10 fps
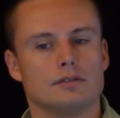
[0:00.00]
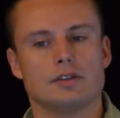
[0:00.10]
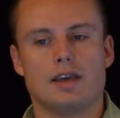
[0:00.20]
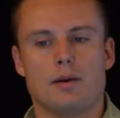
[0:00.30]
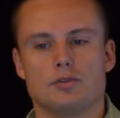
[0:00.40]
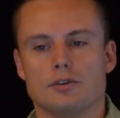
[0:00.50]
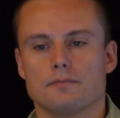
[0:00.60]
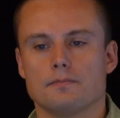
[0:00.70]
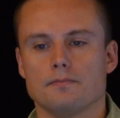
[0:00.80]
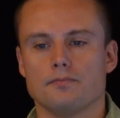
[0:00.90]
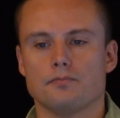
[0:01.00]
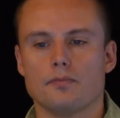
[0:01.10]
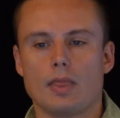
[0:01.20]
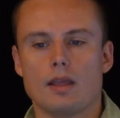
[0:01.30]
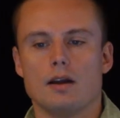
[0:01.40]
to capture.
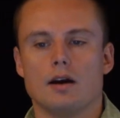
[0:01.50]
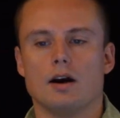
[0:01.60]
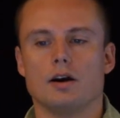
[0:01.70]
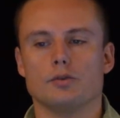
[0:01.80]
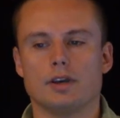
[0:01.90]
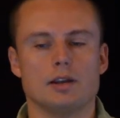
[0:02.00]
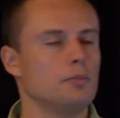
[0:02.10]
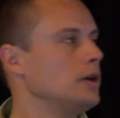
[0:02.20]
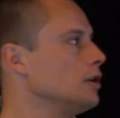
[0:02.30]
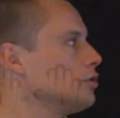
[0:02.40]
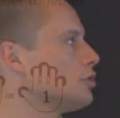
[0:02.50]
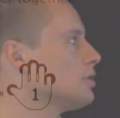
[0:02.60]
You can pinch